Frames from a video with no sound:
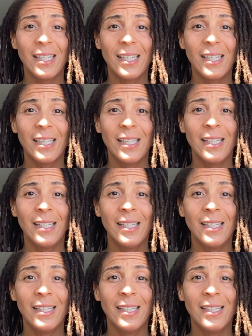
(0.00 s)

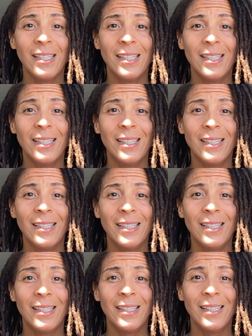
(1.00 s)

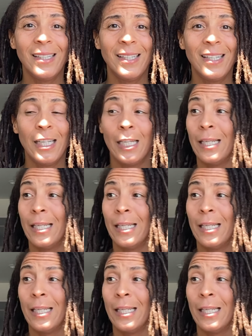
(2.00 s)
Nothing is said.